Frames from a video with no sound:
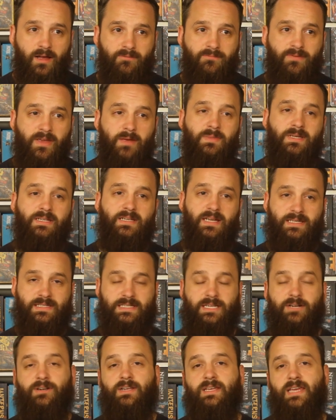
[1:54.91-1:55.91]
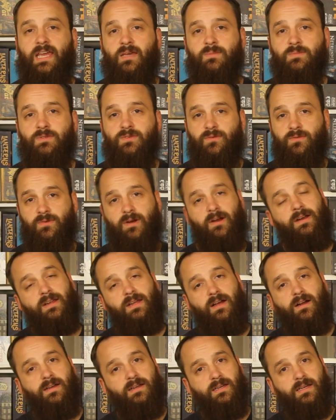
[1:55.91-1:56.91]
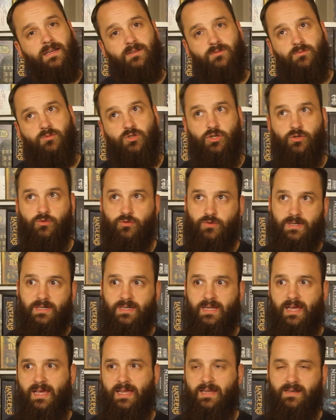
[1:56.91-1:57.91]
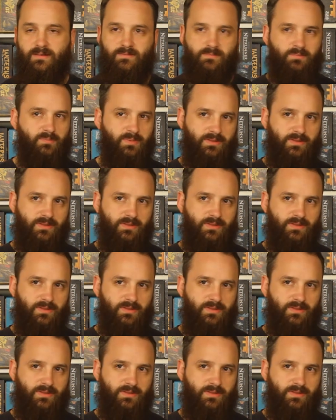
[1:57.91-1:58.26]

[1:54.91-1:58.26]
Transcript: family dexterity games for very young children,